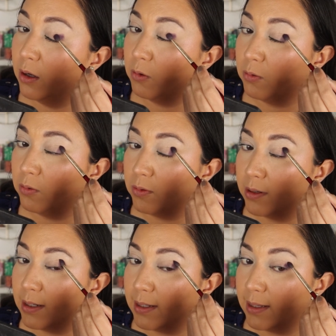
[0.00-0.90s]

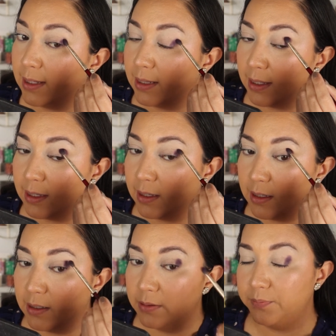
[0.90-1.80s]
really like
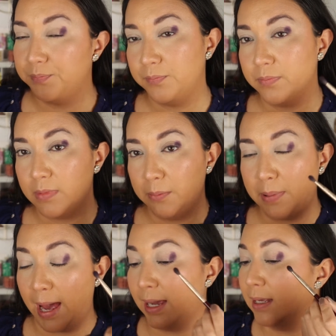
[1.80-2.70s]
uh,
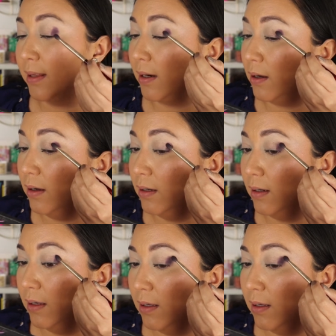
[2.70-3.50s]
packing that on.